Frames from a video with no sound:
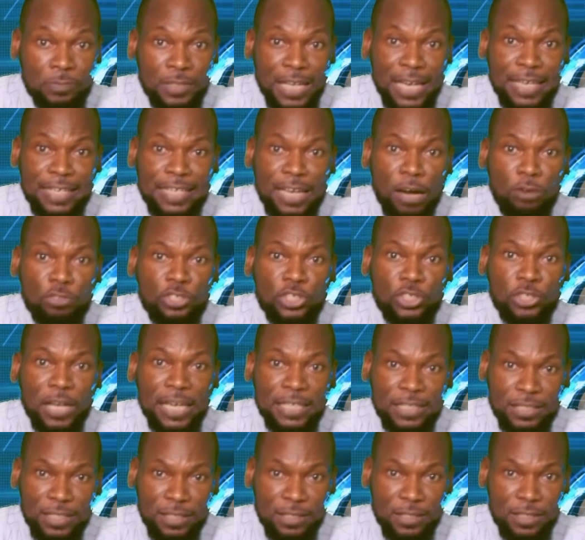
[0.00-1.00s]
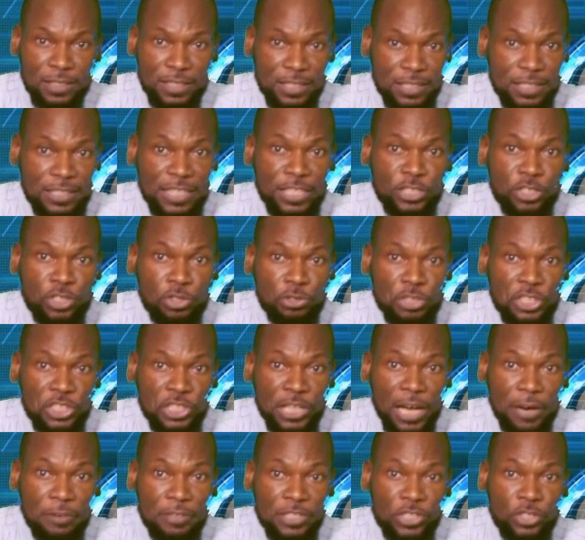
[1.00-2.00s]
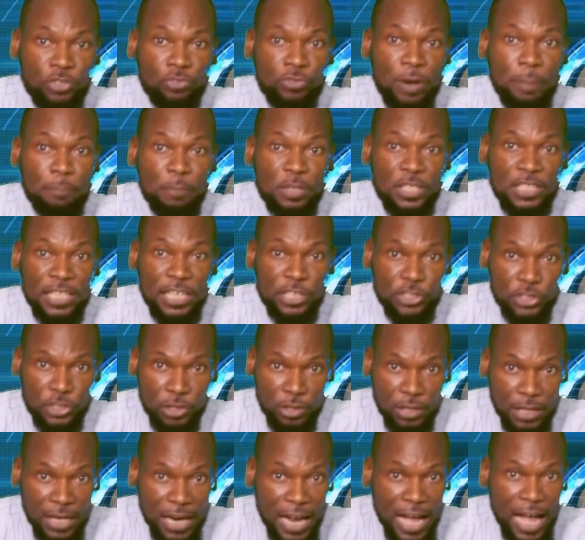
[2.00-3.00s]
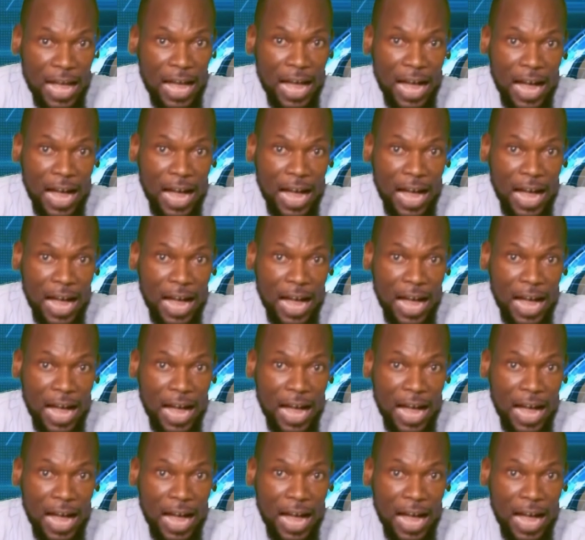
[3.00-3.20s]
that now threatens the judiciary's reputation